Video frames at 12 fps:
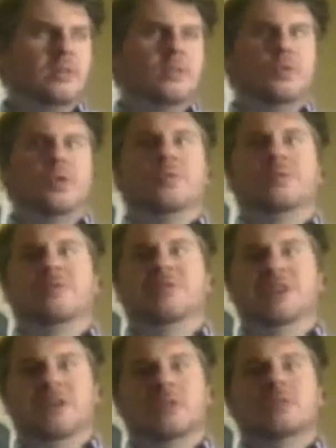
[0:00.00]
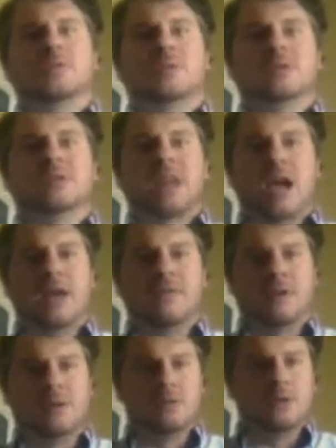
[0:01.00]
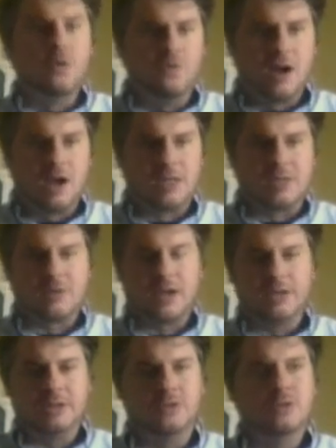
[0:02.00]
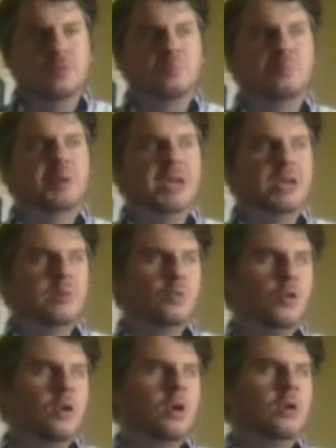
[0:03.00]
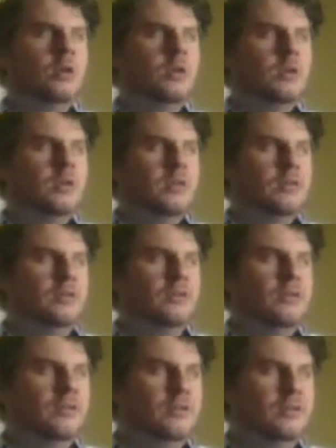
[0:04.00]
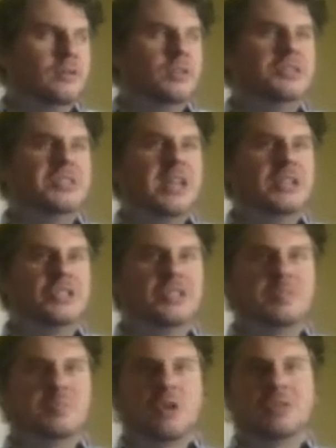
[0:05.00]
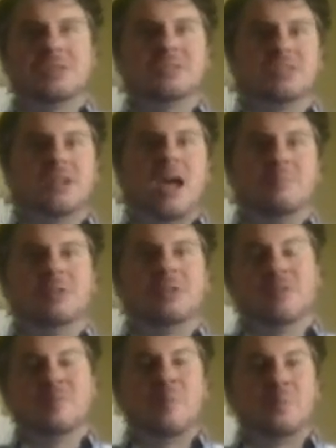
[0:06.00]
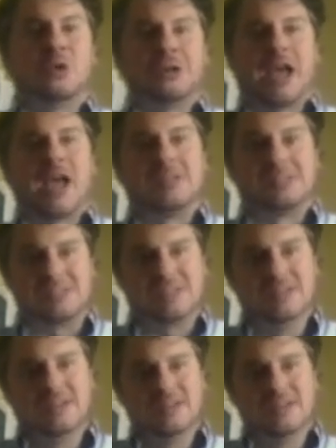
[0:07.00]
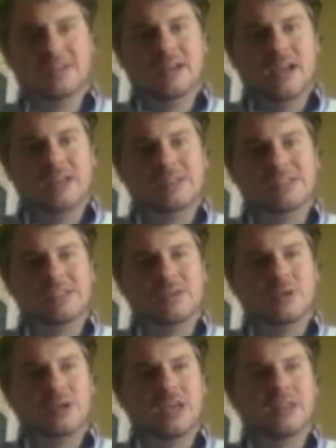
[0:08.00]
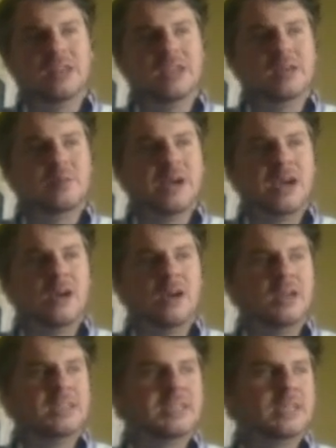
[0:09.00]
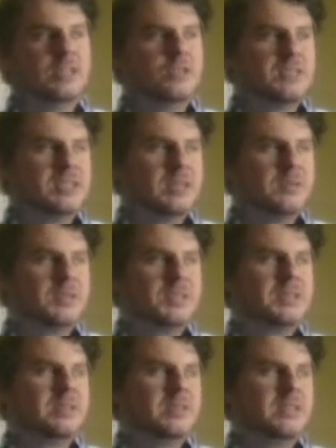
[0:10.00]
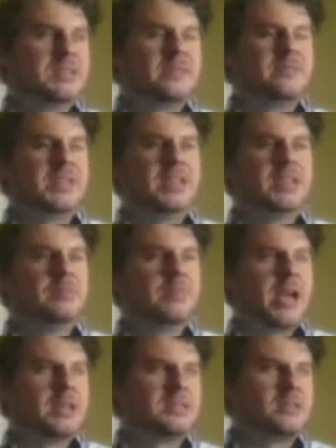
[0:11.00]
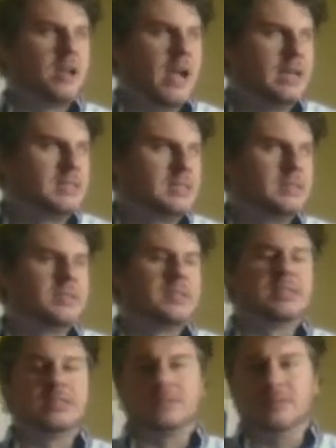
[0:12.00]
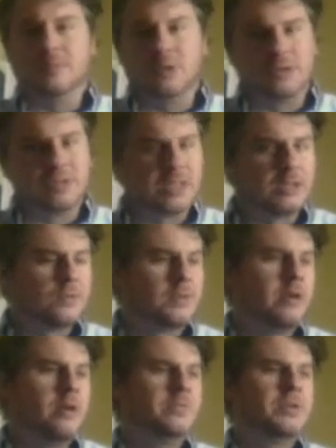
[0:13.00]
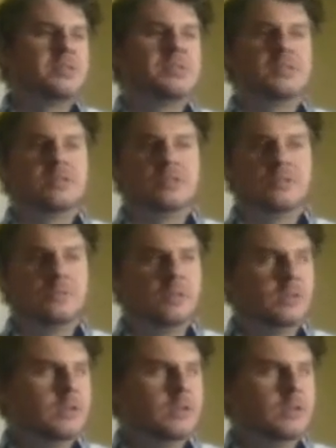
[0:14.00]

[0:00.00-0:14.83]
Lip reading: the world reveres, whereas Ivar Lovaas, right, you can pick a more contentious person to not be remembered as. And so when I think about, it's interesting because even as I've taken Pat's classes at Sensory Motor Psychotherapy Institute